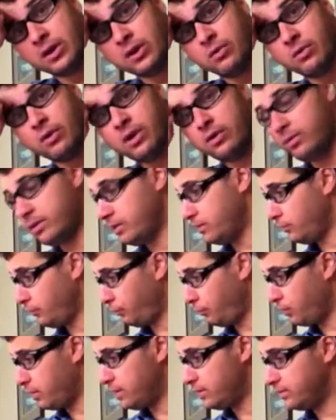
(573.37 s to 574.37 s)
Well, when you
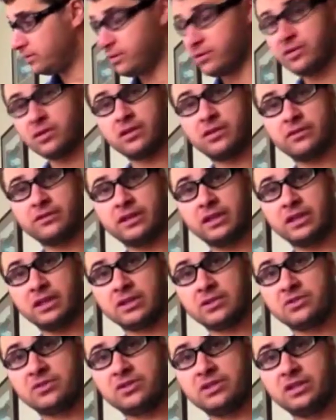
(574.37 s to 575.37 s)
freeze the nerve, the
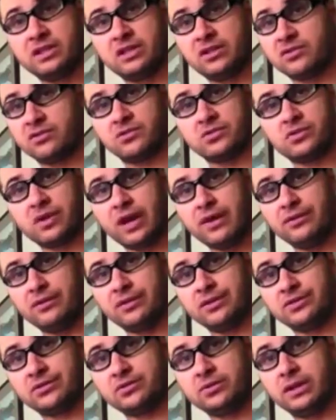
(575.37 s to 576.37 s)
electricity doesn't
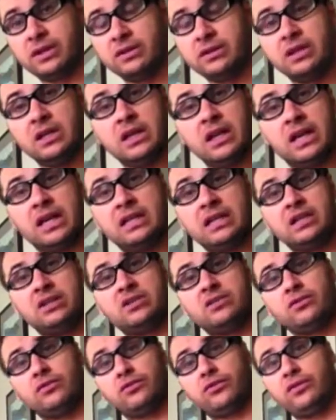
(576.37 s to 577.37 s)
travel as well, and then
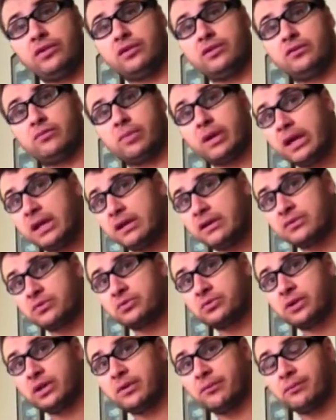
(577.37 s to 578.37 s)
you don't feel the pain
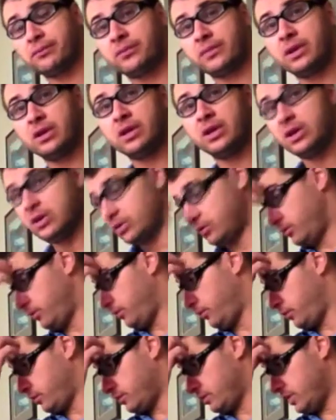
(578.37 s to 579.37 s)
as well. So
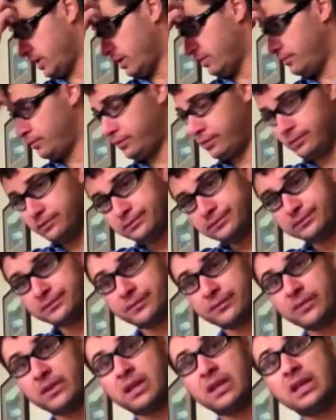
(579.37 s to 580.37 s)
for example,
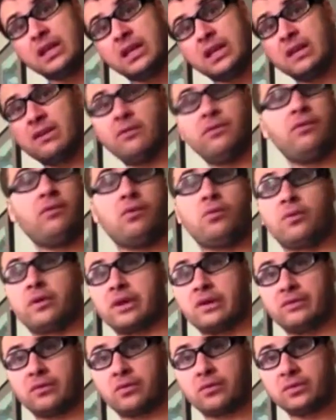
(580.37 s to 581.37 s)
if for
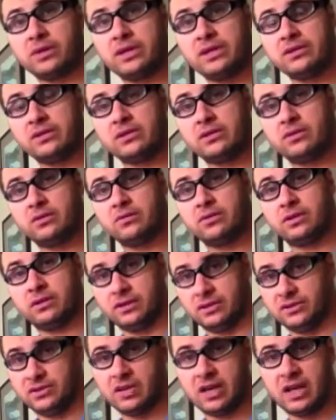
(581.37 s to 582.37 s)
whatever reason you would
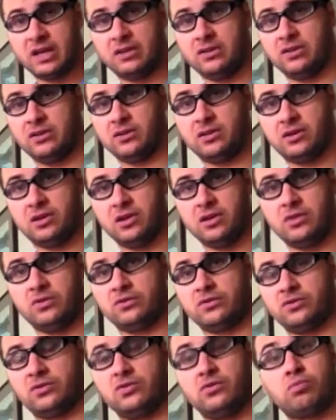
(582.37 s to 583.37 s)
decide to
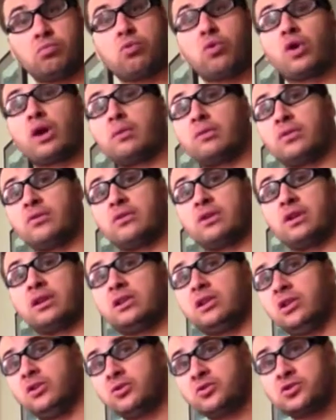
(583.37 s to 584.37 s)
do primary
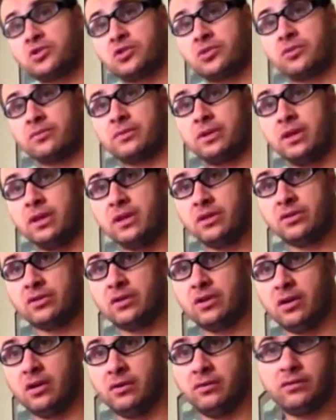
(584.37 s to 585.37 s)
closure,
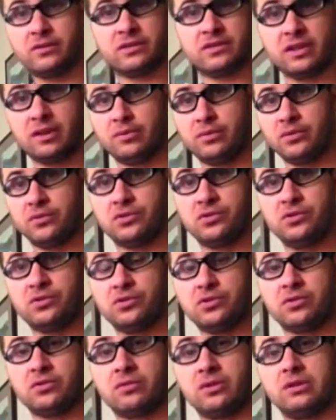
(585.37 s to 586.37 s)
so for example
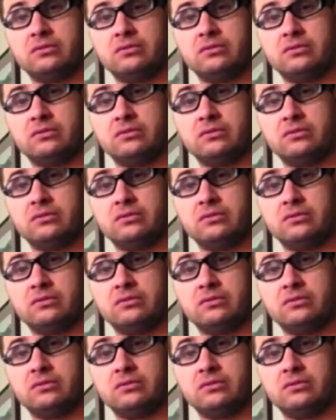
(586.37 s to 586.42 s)
suture,